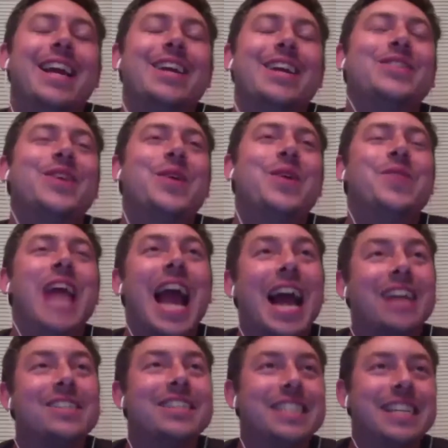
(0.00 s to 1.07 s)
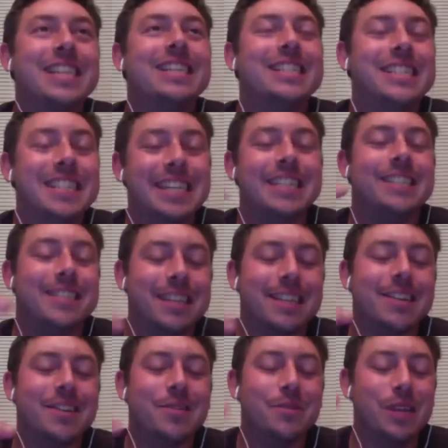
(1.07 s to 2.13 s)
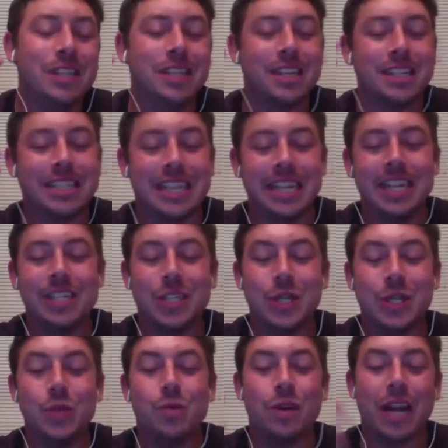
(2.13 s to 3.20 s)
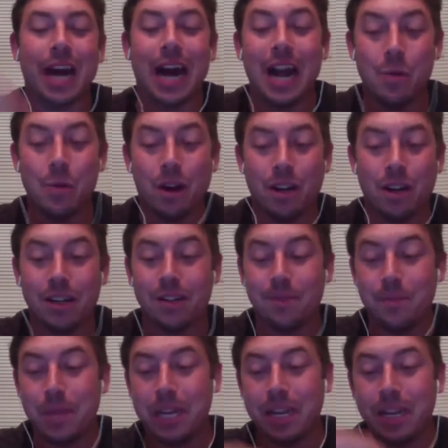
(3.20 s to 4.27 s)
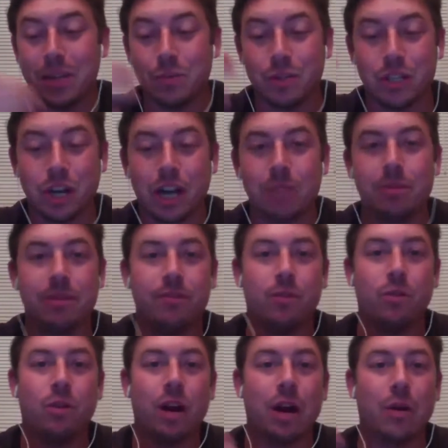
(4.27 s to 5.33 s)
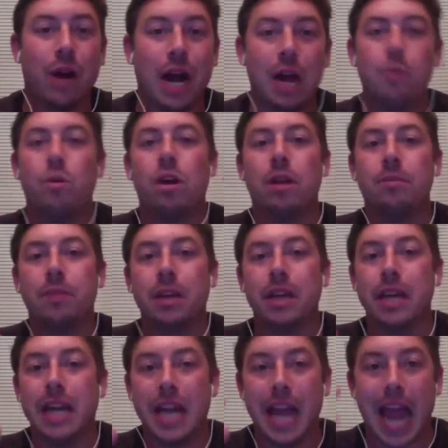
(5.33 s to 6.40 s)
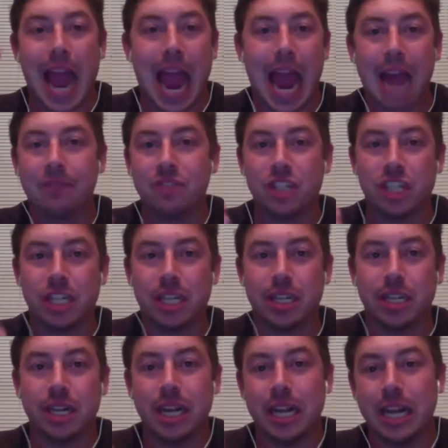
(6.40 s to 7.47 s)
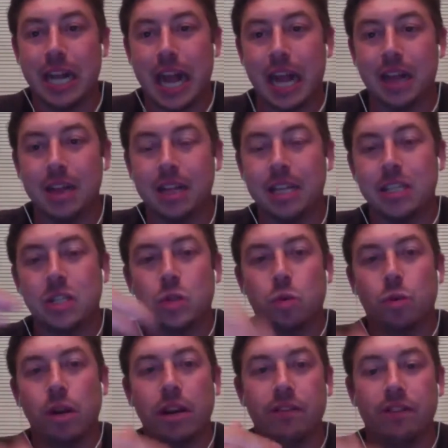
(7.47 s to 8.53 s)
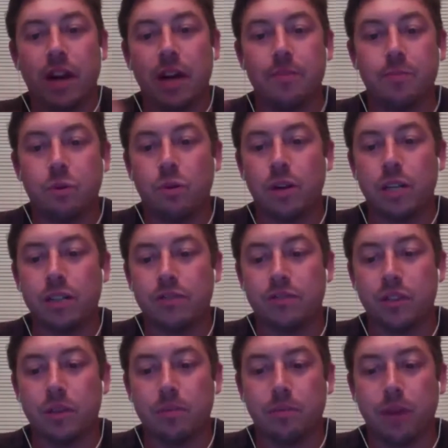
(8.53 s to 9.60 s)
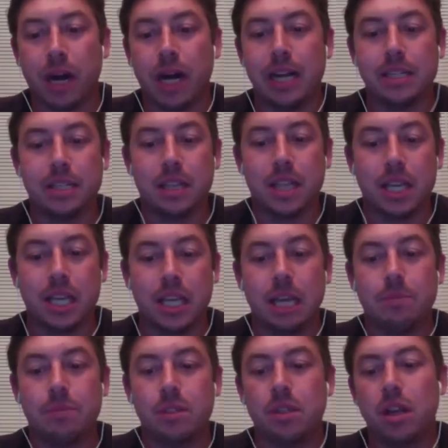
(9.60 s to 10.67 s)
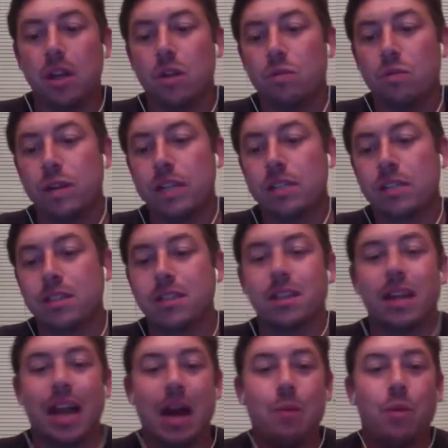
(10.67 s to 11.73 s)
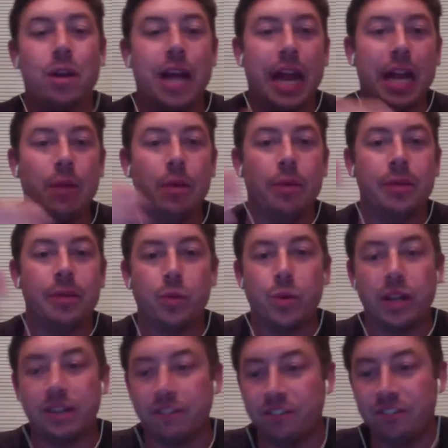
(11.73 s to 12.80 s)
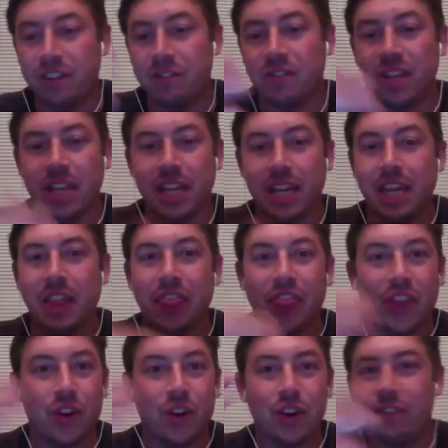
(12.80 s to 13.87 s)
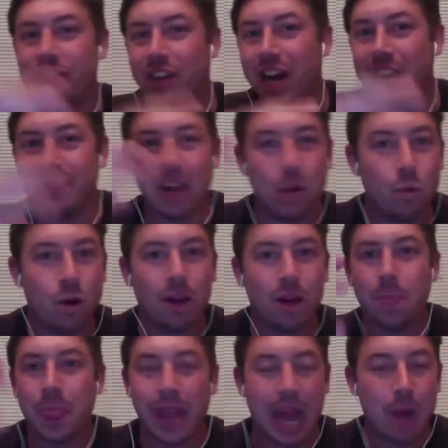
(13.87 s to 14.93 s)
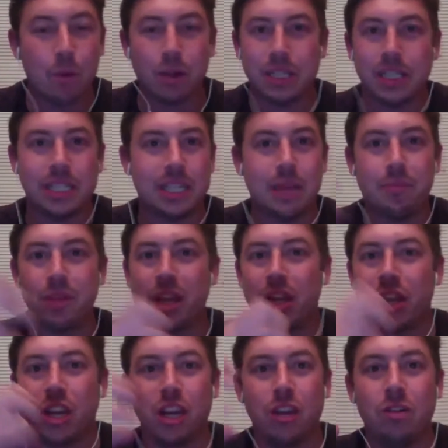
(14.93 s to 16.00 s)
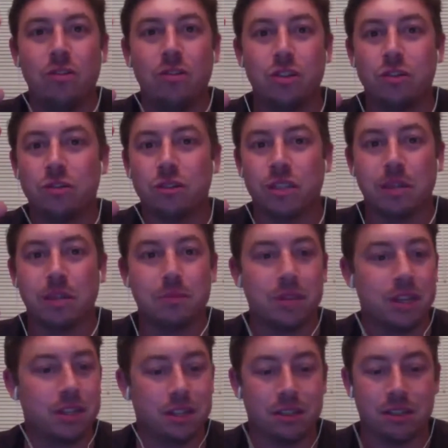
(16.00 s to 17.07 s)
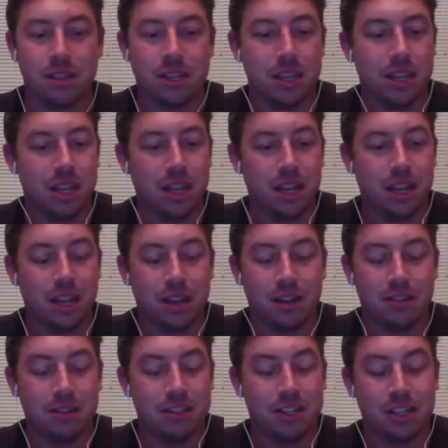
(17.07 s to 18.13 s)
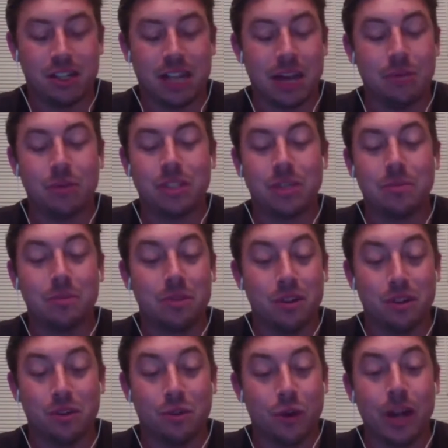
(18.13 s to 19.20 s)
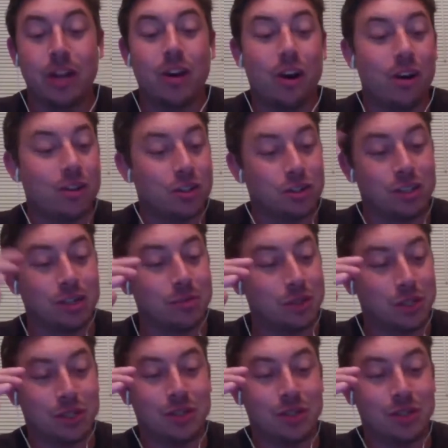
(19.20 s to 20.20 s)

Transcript: so we actually did decent. We just didn't do what I want because we talked before how I want to be averaging at least 25 points for the buys and the keeps. Risks, I want anywhere between 15 and 35. I want something huge or something just I want some great calls or some just